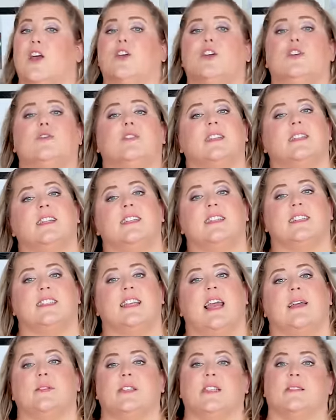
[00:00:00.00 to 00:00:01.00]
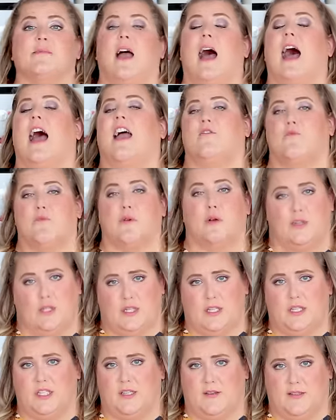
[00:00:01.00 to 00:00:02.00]
You just need to say, I've
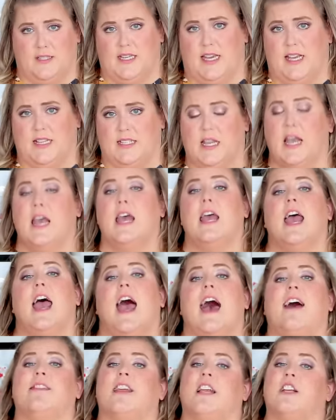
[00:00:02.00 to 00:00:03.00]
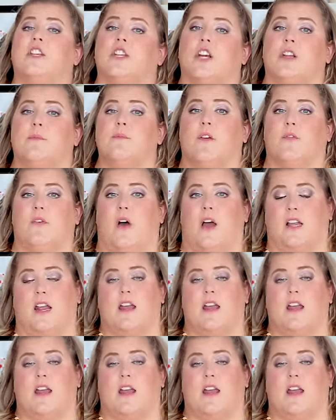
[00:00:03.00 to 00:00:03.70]
purchased two seats, and they should move on.